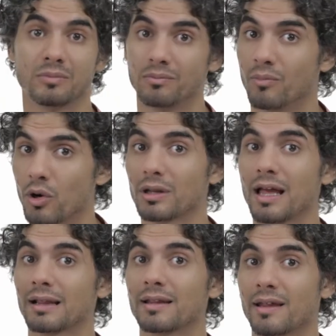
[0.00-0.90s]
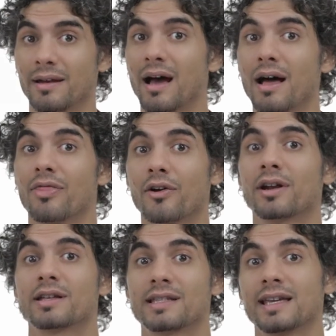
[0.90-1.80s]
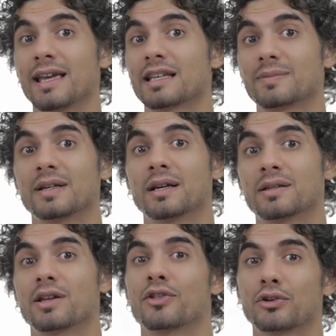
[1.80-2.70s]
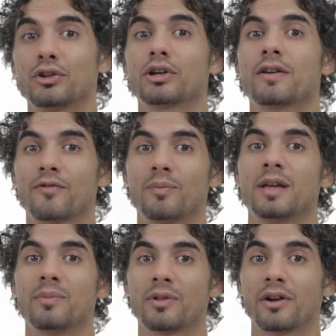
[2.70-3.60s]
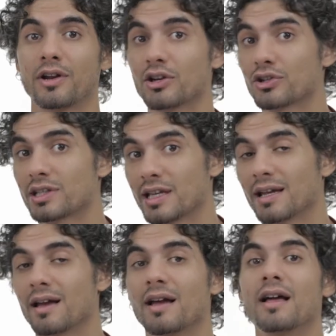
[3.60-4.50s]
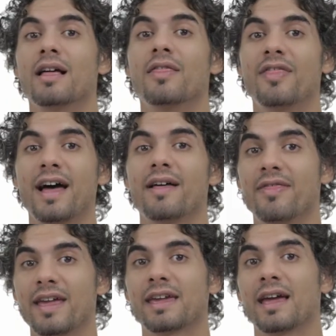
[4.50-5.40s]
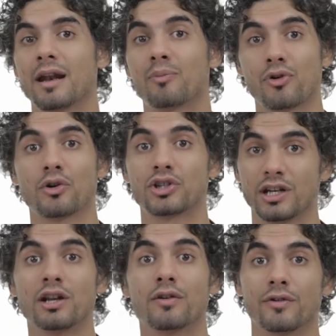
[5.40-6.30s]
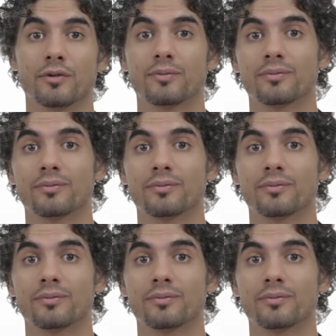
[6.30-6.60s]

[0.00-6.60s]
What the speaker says: more likely than not, they're going to say yes because they're looking for people that are interesting that they can approach and interview.